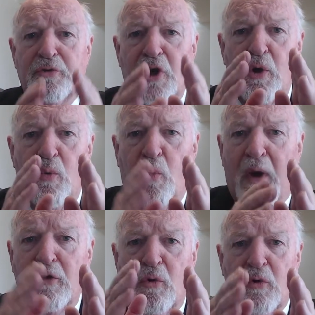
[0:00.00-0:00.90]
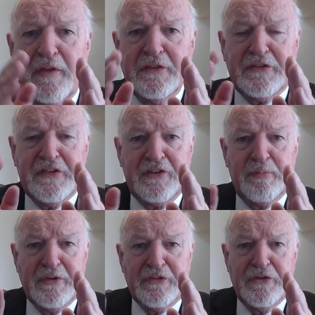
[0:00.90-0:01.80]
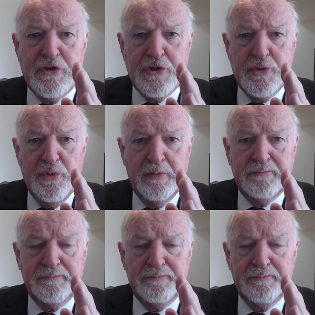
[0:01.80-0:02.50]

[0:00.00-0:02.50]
know when all the assessments are due